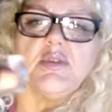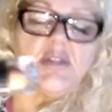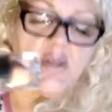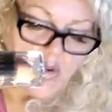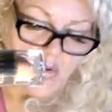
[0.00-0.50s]

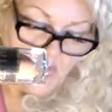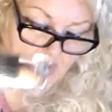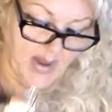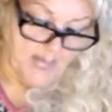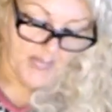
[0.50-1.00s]
So,
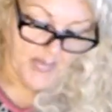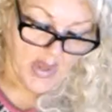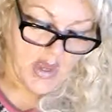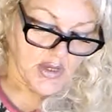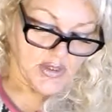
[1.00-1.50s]
yeah.
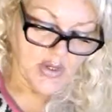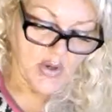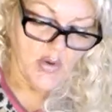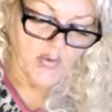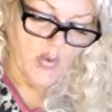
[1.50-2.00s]

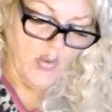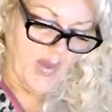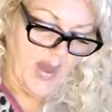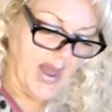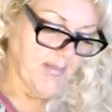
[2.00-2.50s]
So I've got all
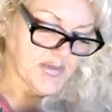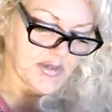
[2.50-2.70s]
that,